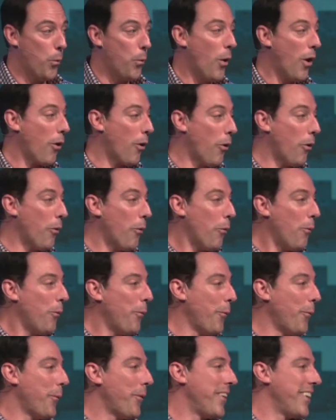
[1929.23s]

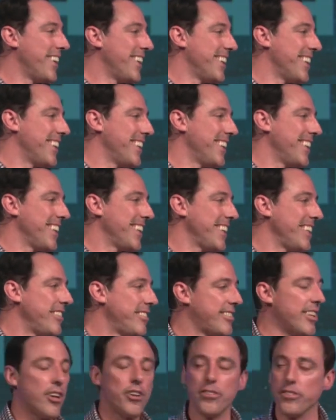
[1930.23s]
Whoa.
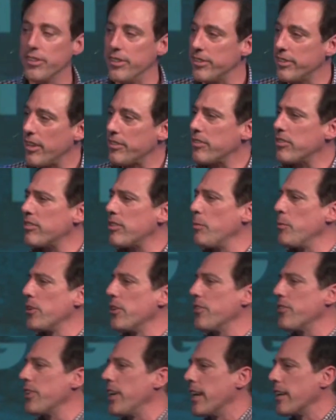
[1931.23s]
He sells it, does a
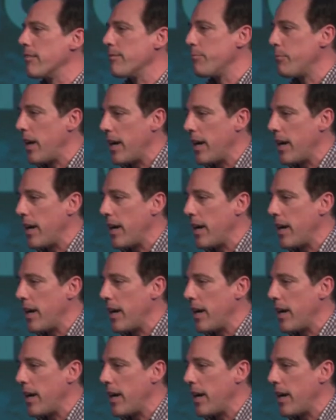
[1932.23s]
similar thing,